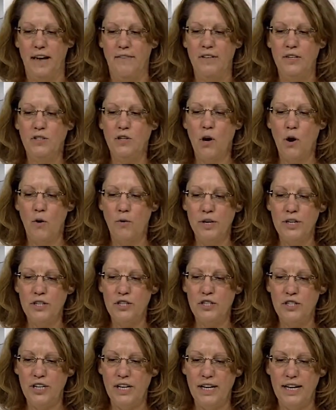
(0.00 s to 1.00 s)
And this coding
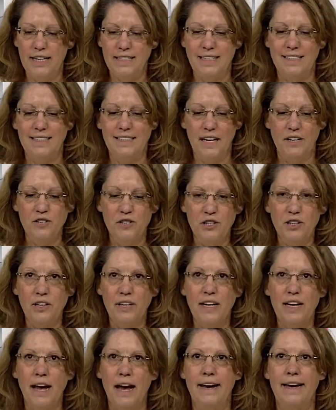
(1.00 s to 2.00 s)
sheet is
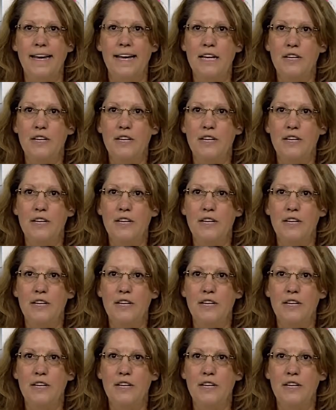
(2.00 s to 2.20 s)
essentially an